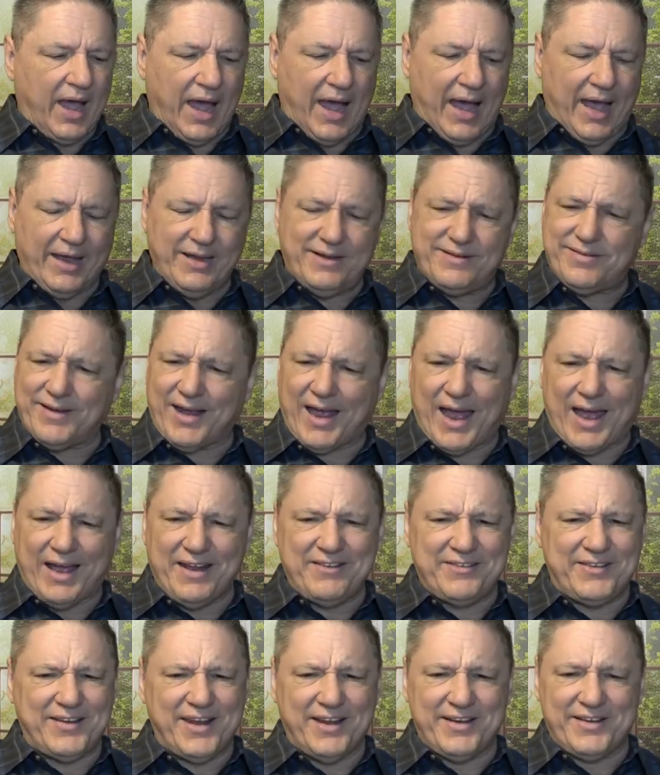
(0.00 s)
I, t
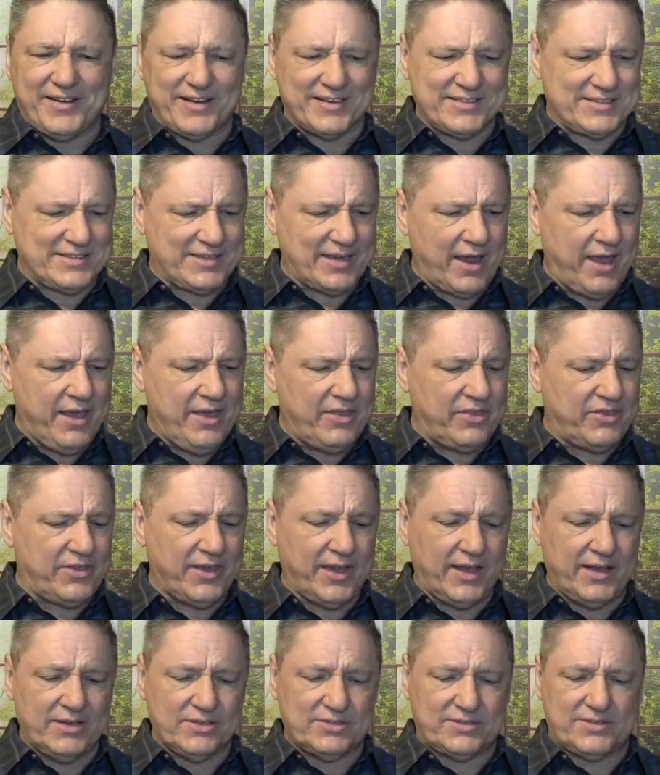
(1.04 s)
I tend to say
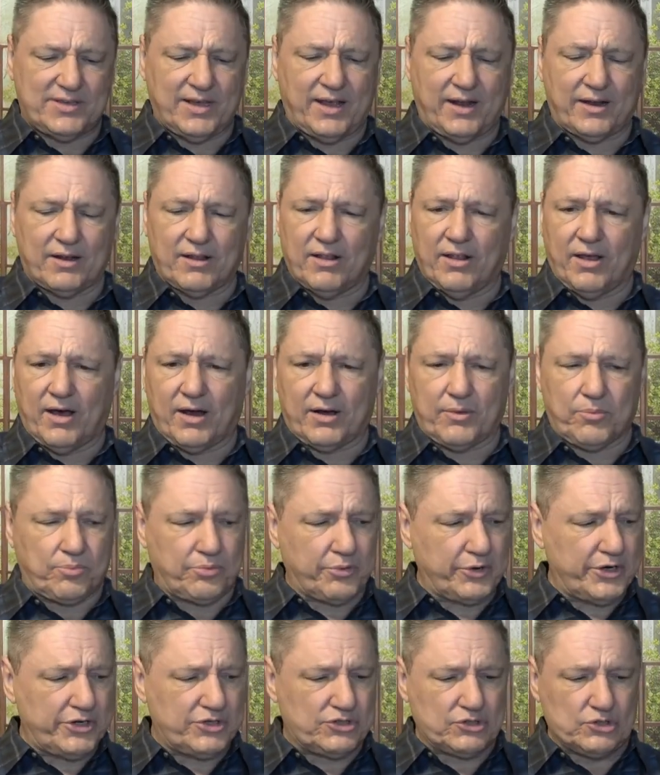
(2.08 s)
things that a lot of
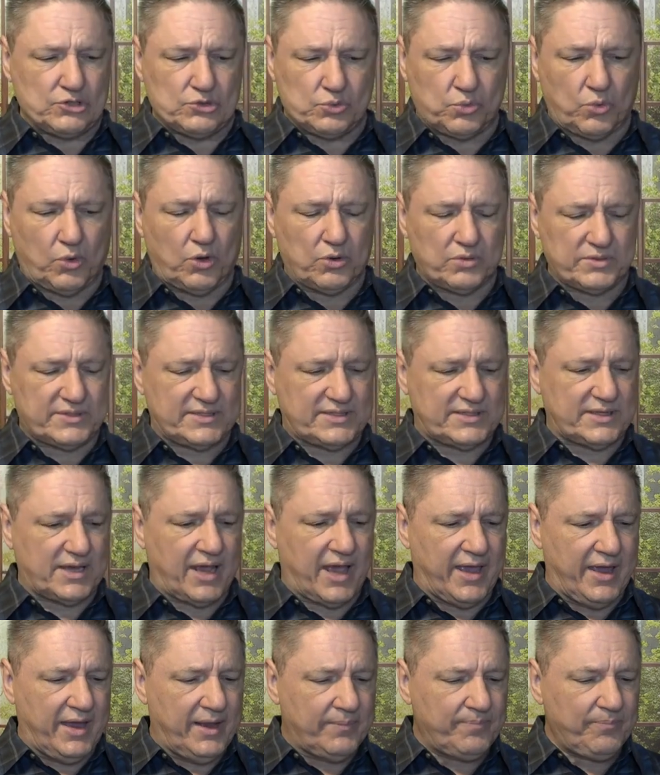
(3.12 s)
preachers won't
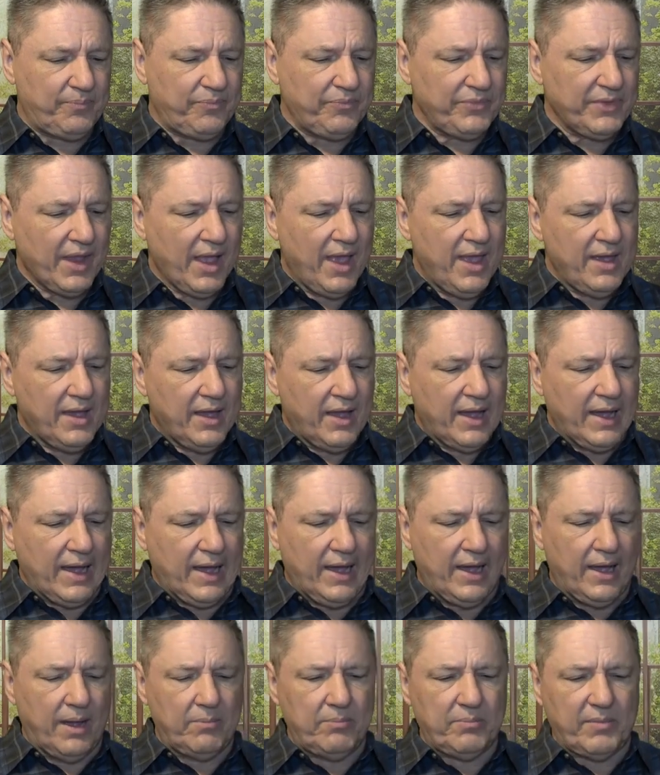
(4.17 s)
say.
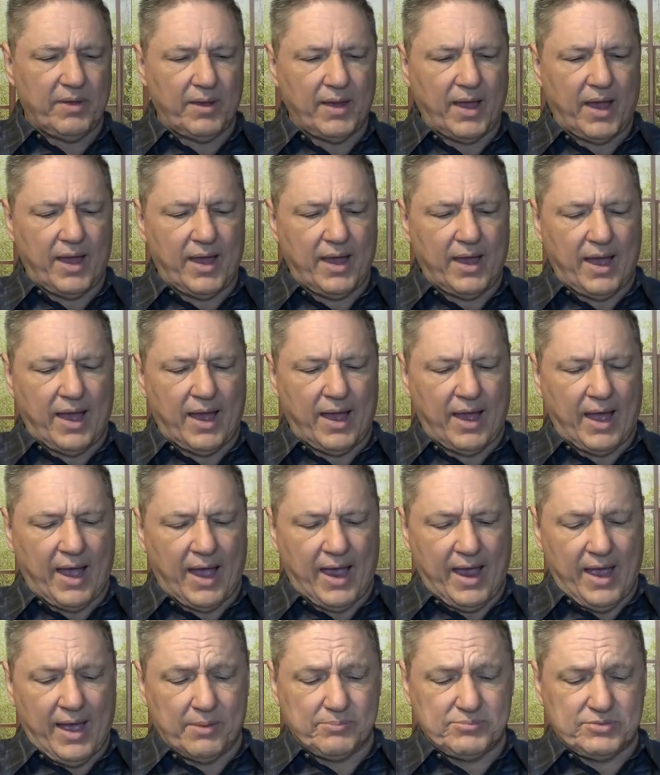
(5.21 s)
Um,
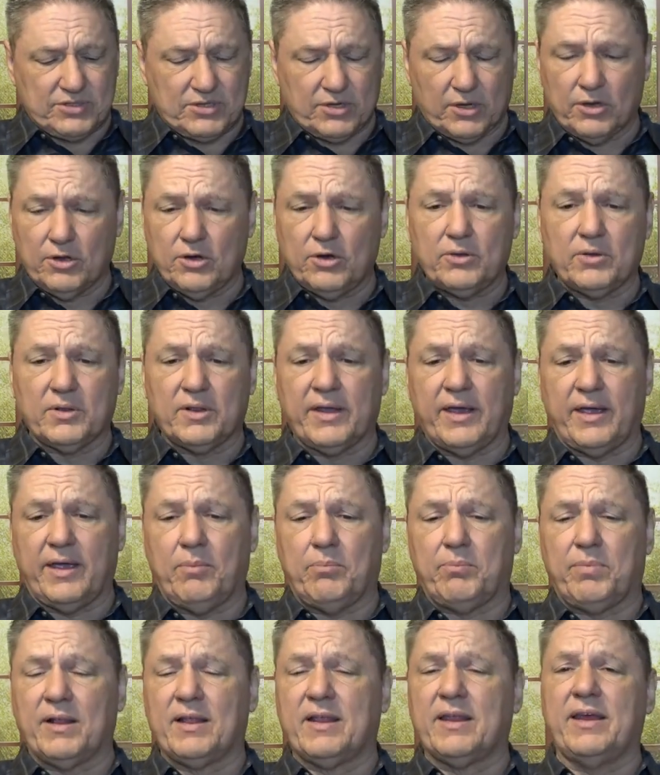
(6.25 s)
I
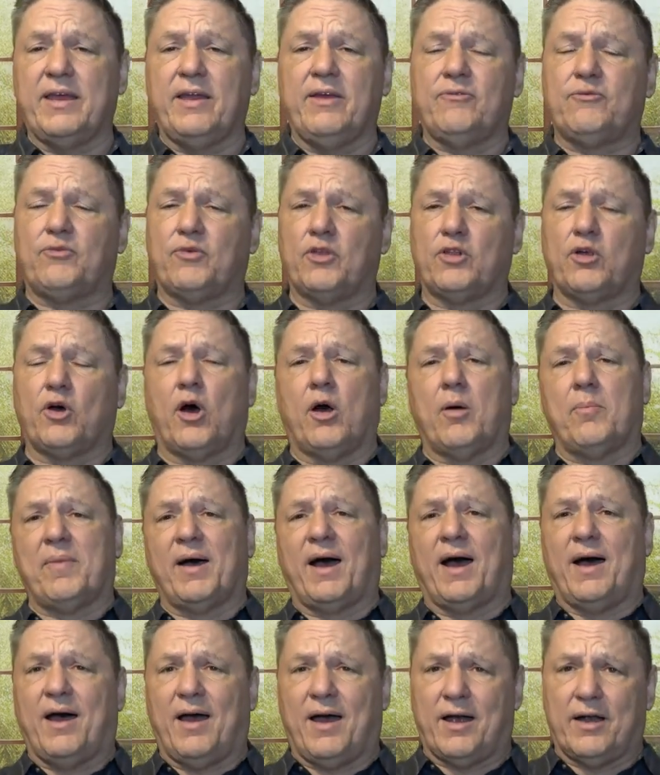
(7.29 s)
absolutely believe with all
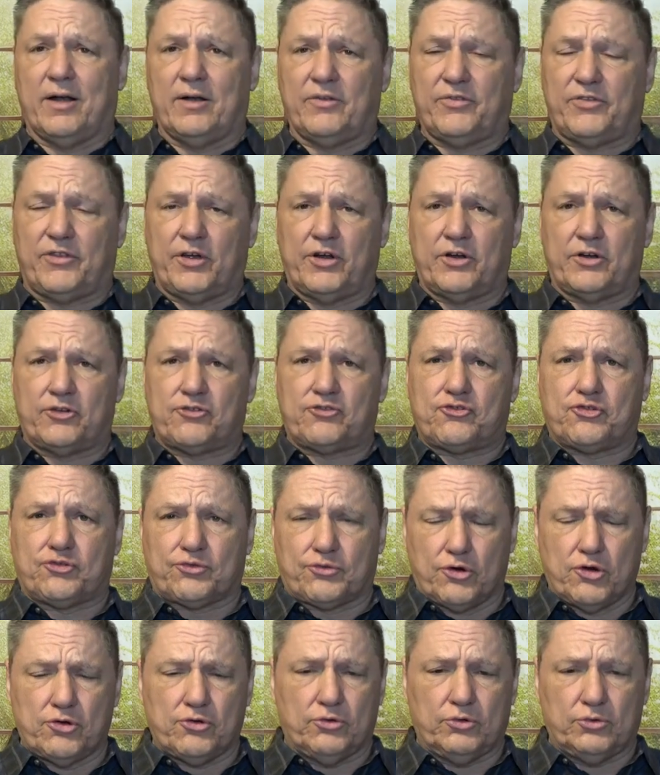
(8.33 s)
my heart they're
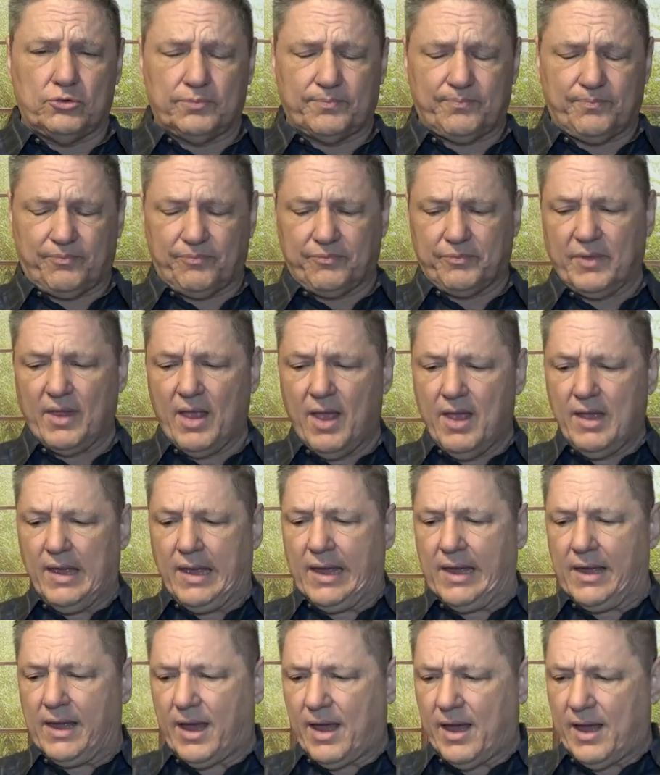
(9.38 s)
true,
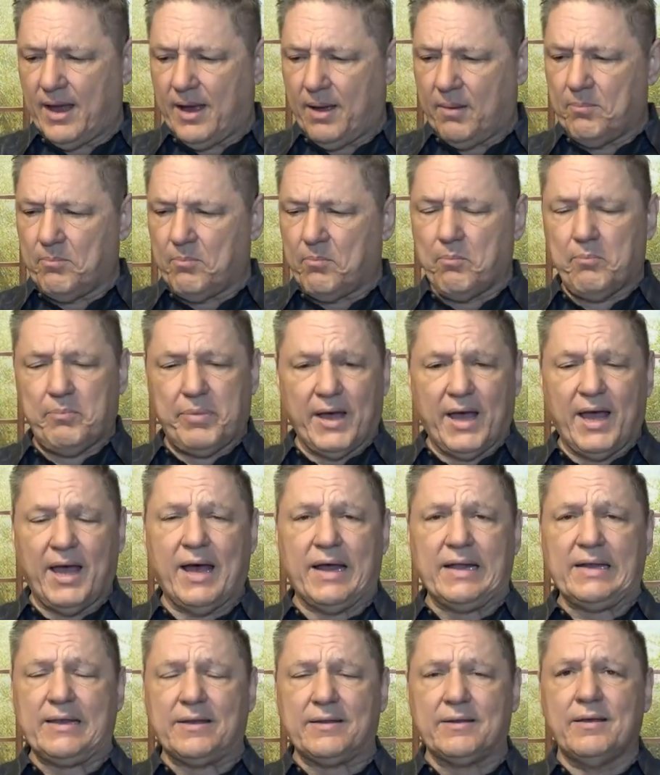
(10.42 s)
um,
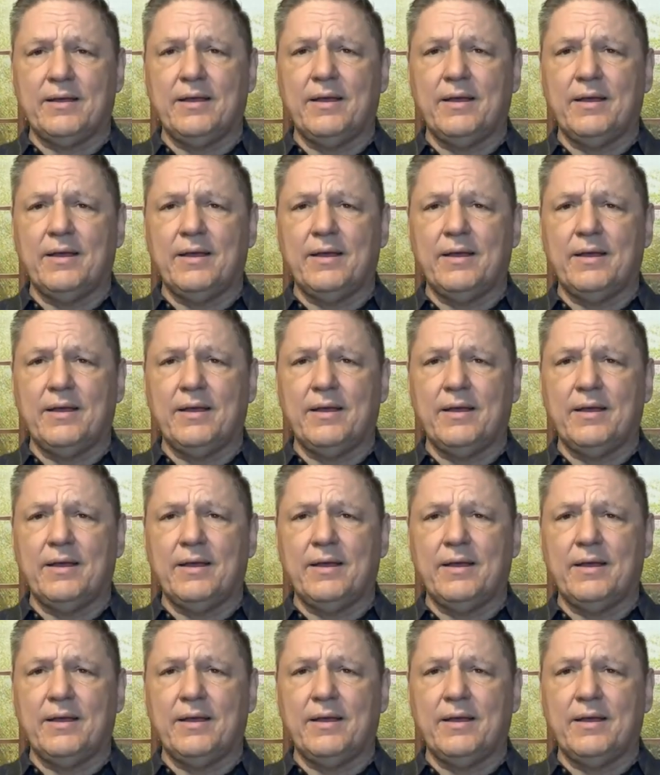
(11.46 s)
but